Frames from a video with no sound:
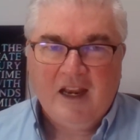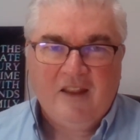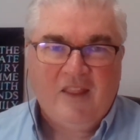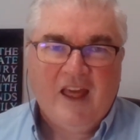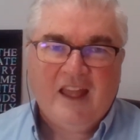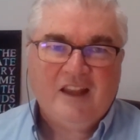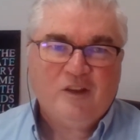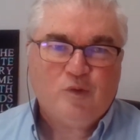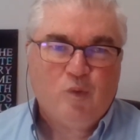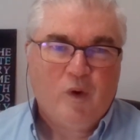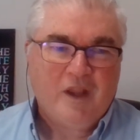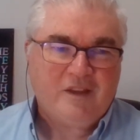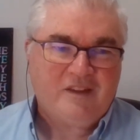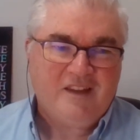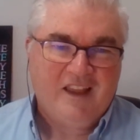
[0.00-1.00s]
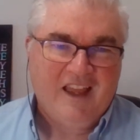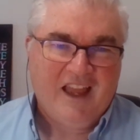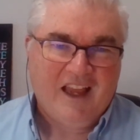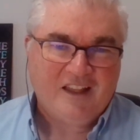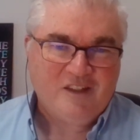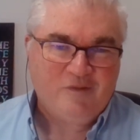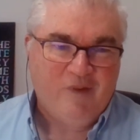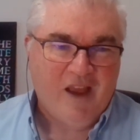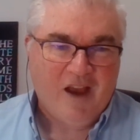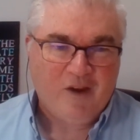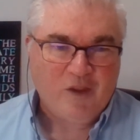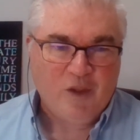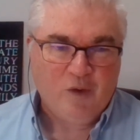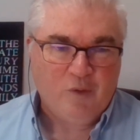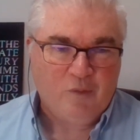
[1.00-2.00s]
none of that is what adds
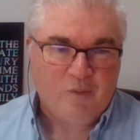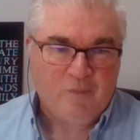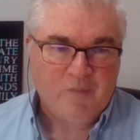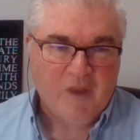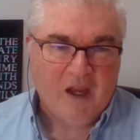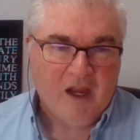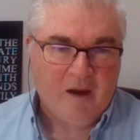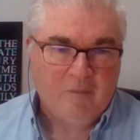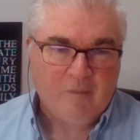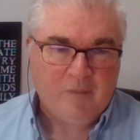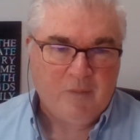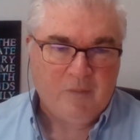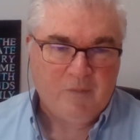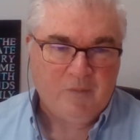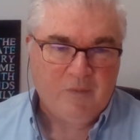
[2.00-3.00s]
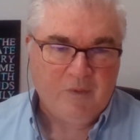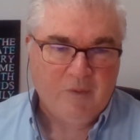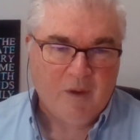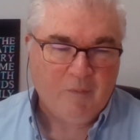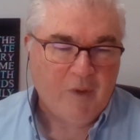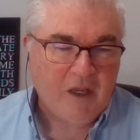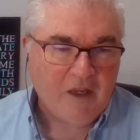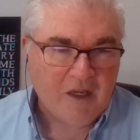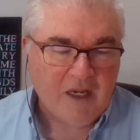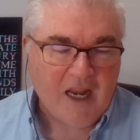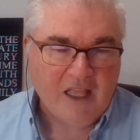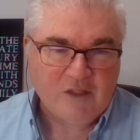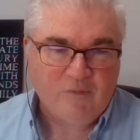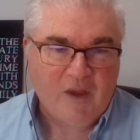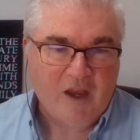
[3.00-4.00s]
value. I mean, it
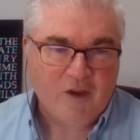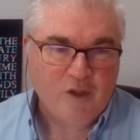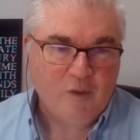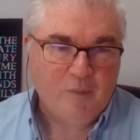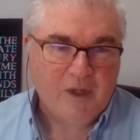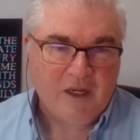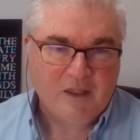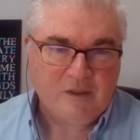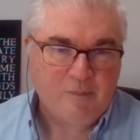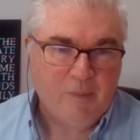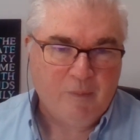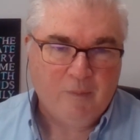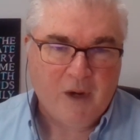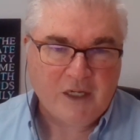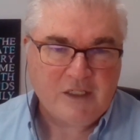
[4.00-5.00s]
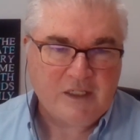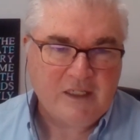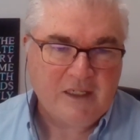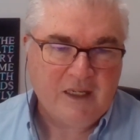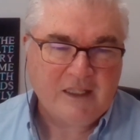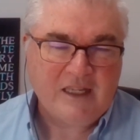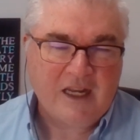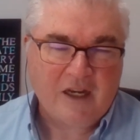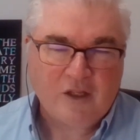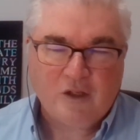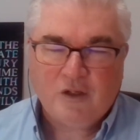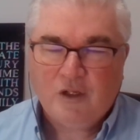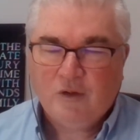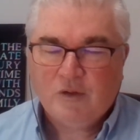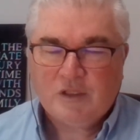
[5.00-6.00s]
adds value, but it's not a
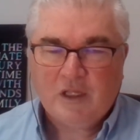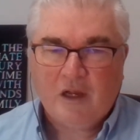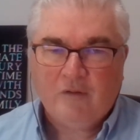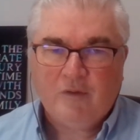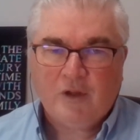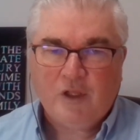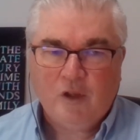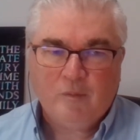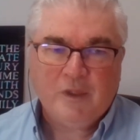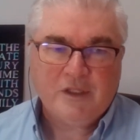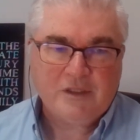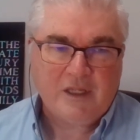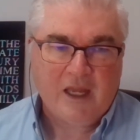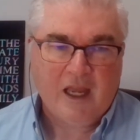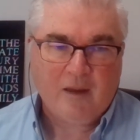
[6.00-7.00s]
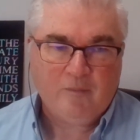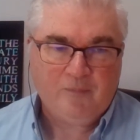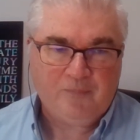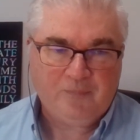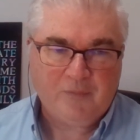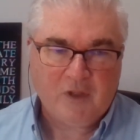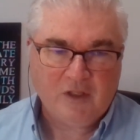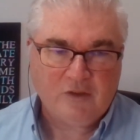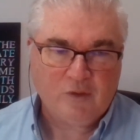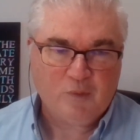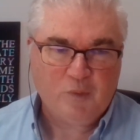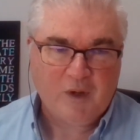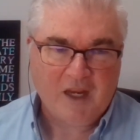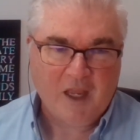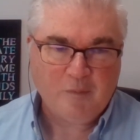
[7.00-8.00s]
good use of a human's time. This
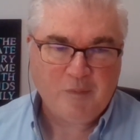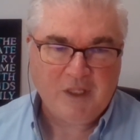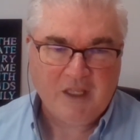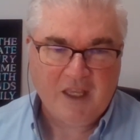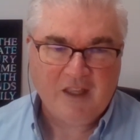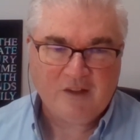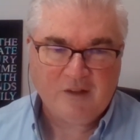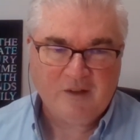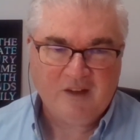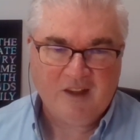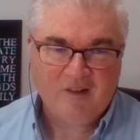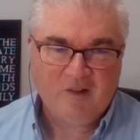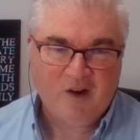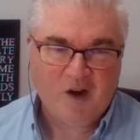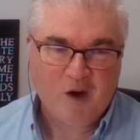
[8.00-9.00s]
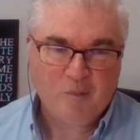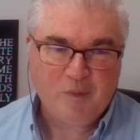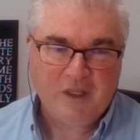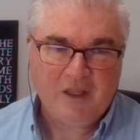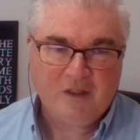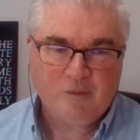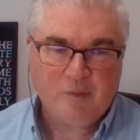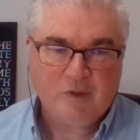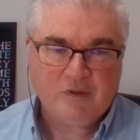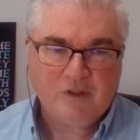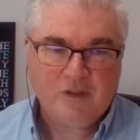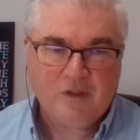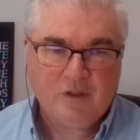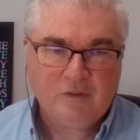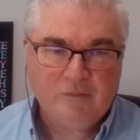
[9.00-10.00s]
is what IPA and RPA is
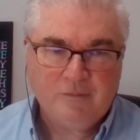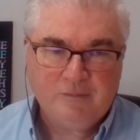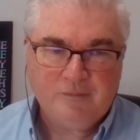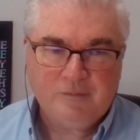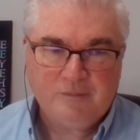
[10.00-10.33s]
supposed to do.